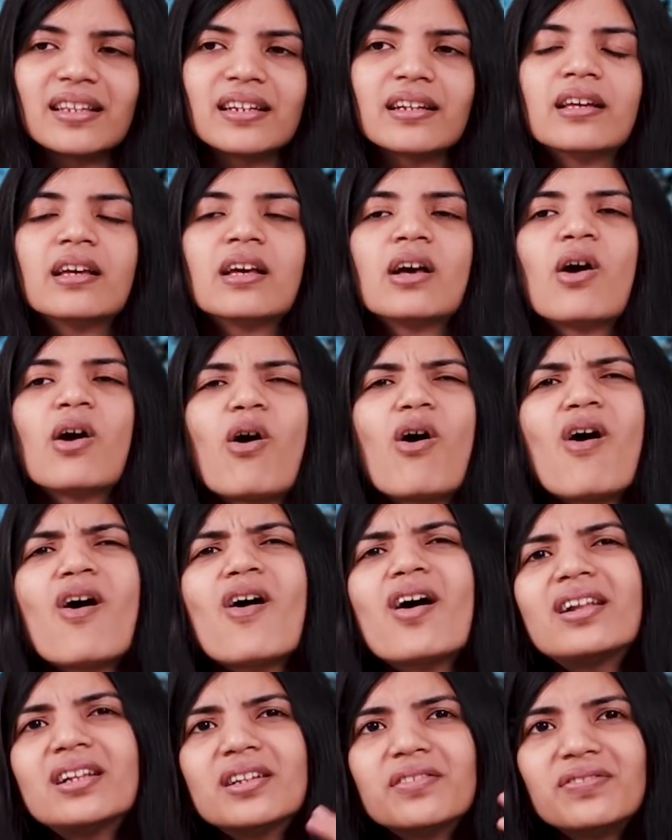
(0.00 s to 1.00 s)
and
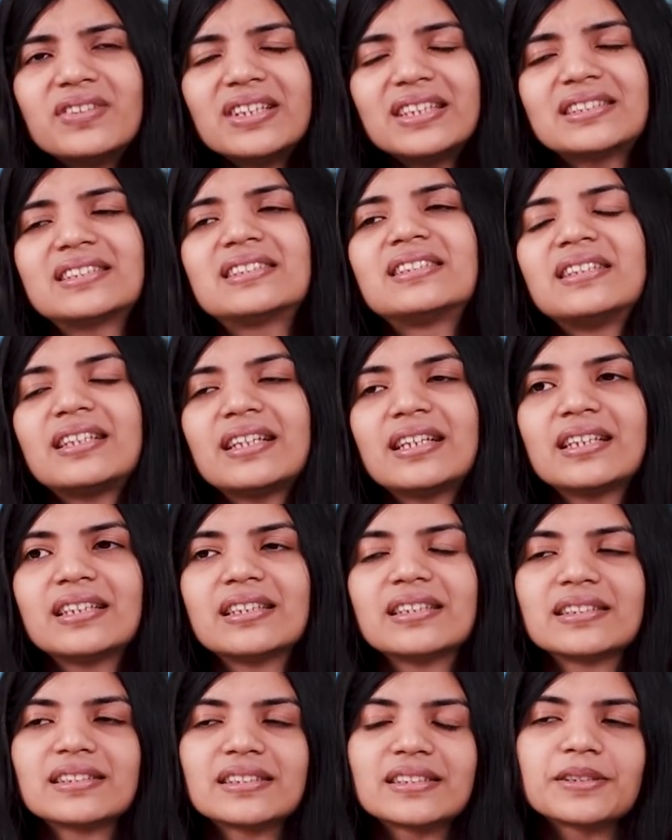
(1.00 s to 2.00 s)
all of these
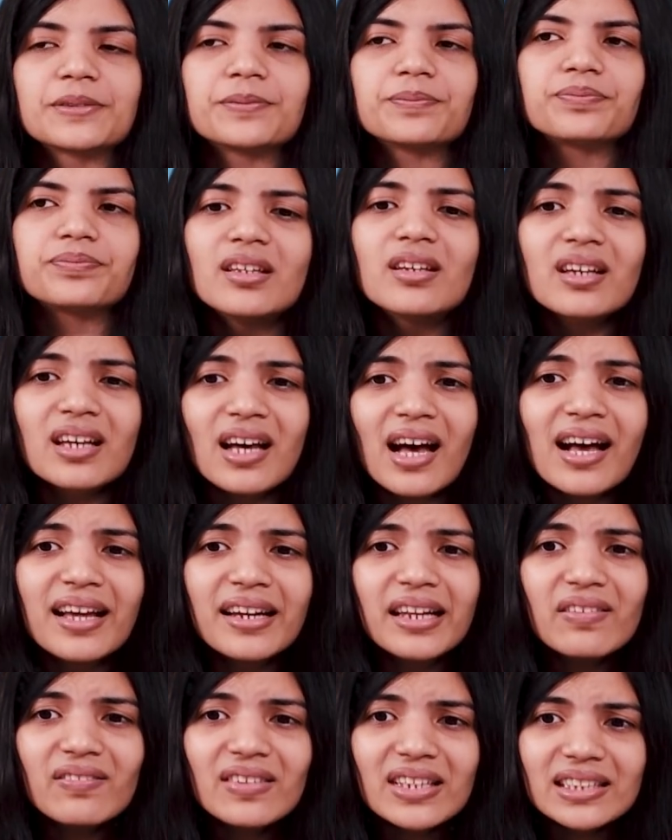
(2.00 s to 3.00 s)
things you
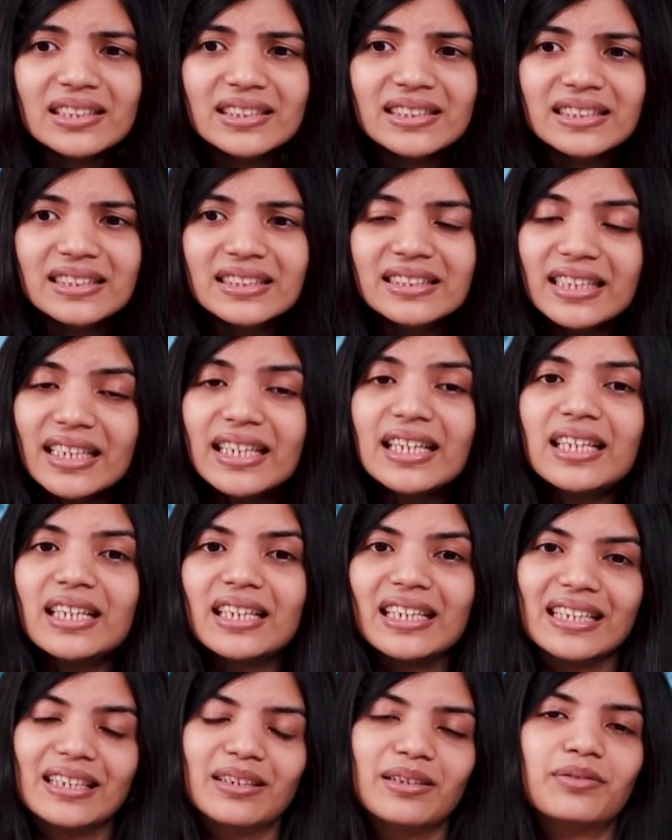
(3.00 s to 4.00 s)
can't even
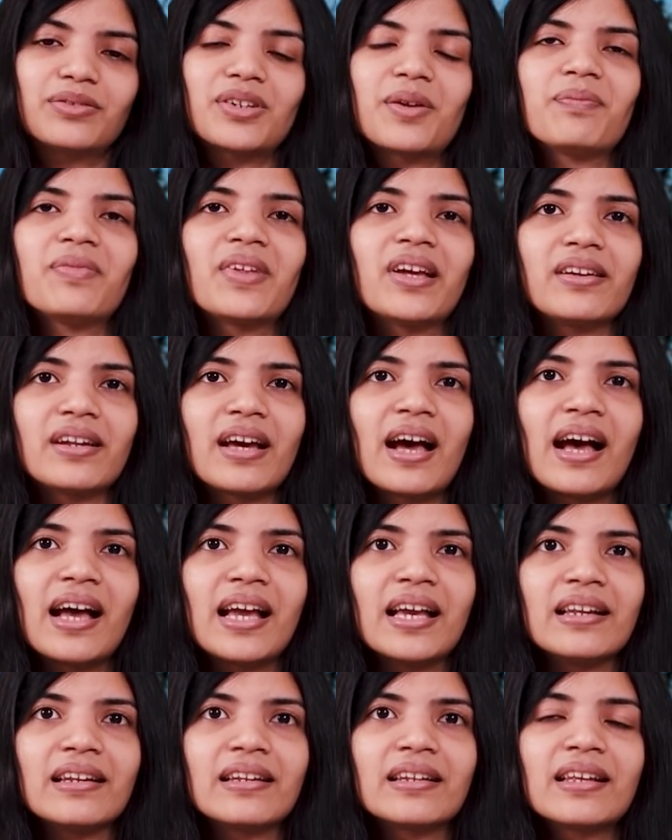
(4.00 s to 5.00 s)
see from that
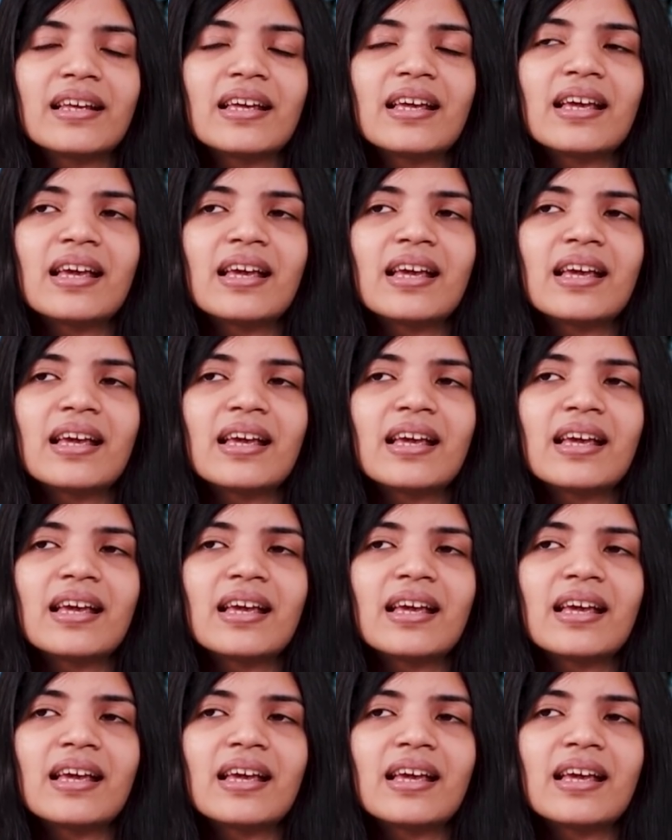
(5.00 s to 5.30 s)
height.